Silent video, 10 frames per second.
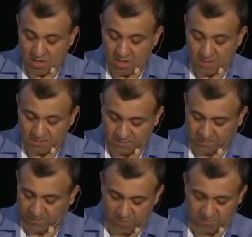
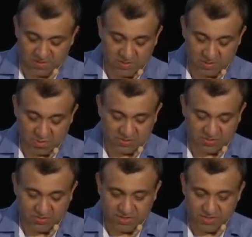from the
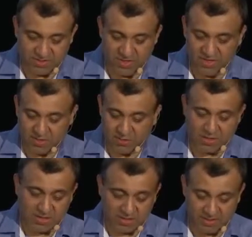repository and build it to a
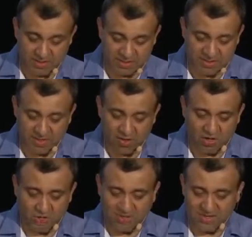container. There are a lot
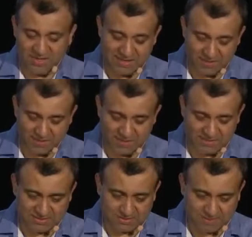of build
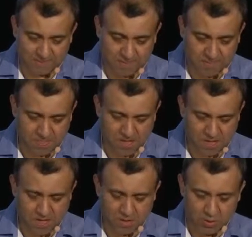templates.
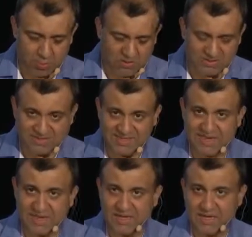Towards the
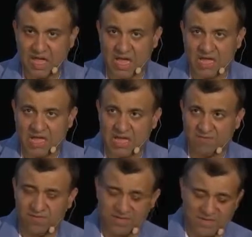end, I
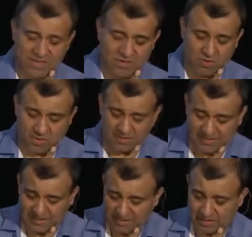have a link on
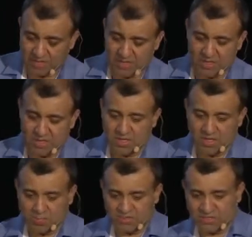GitHub
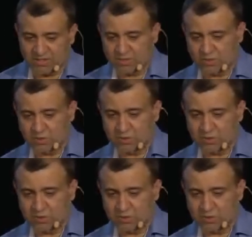which actually shows you